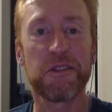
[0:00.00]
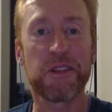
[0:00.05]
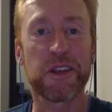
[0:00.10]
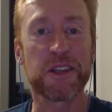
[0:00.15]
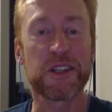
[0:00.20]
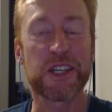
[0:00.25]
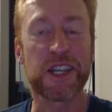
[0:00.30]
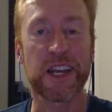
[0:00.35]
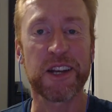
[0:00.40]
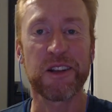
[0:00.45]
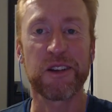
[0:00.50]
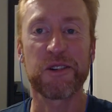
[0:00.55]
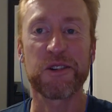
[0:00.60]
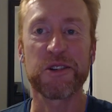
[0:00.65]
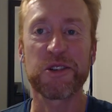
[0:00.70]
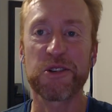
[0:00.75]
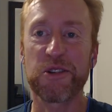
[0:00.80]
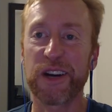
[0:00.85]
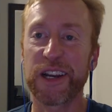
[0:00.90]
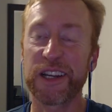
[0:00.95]

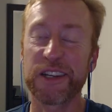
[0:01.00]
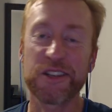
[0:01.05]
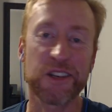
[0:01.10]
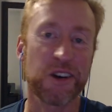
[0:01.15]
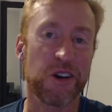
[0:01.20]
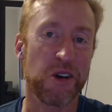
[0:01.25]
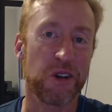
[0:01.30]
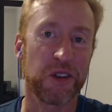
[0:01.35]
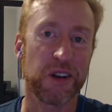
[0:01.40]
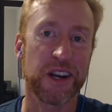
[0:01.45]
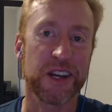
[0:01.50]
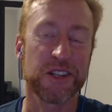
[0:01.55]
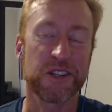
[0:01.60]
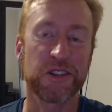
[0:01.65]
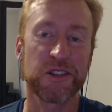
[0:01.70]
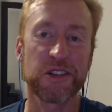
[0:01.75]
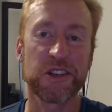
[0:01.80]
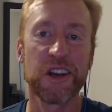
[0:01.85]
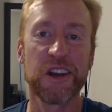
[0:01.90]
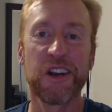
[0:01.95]
settlers, or I guess the
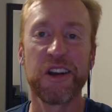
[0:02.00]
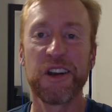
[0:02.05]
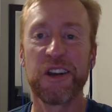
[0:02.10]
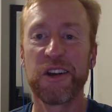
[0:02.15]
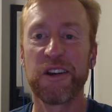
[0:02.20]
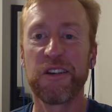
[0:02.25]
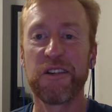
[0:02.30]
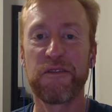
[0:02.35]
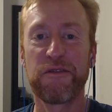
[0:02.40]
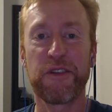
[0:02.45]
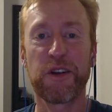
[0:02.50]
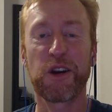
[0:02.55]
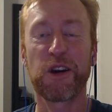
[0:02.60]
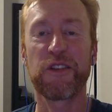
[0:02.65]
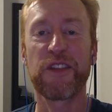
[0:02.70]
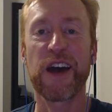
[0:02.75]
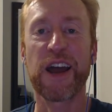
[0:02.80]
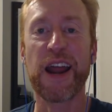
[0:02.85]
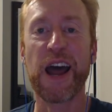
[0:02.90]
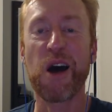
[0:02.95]
colonizers, figured
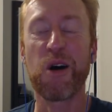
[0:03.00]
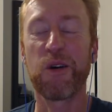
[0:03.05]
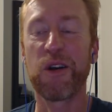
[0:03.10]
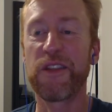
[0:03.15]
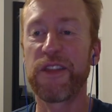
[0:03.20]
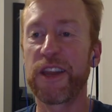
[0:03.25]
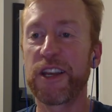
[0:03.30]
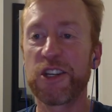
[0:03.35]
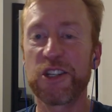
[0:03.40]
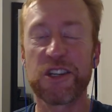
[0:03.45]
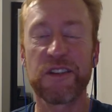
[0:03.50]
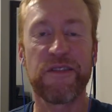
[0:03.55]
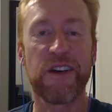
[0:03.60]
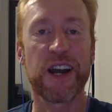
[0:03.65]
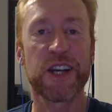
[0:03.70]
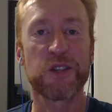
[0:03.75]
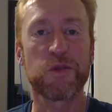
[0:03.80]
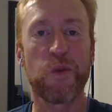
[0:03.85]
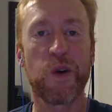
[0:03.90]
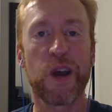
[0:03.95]
that out, and they just
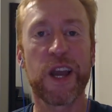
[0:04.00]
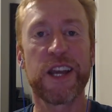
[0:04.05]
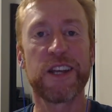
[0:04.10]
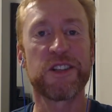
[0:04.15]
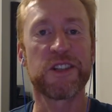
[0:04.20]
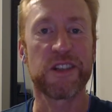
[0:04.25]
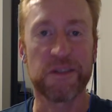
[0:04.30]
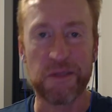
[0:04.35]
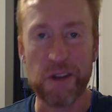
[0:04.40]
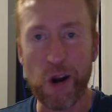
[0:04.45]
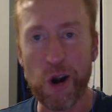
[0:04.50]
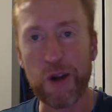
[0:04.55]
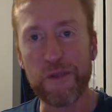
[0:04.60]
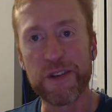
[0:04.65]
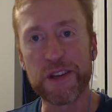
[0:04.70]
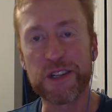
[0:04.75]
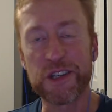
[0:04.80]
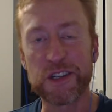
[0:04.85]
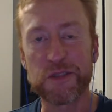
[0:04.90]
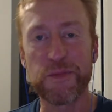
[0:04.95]
devised ways to
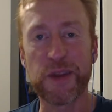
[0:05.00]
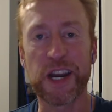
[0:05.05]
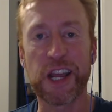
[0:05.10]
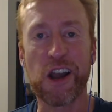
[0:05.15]
harvest as many